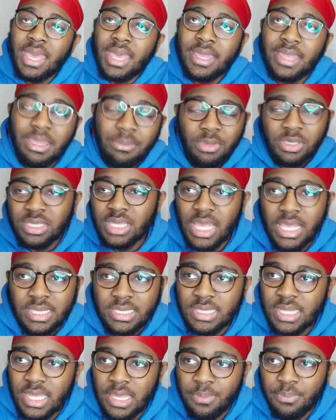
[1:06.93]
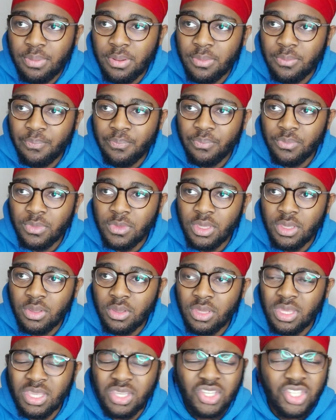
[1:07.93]
And then we just let it slip.
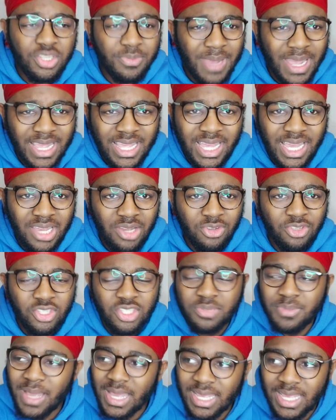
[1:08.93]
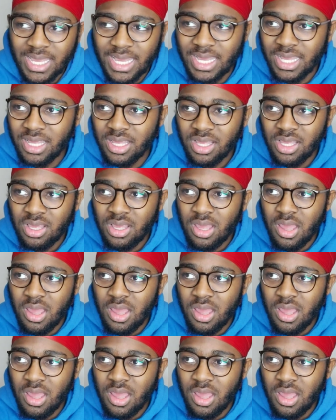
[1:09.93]
The Schmacker or Smacker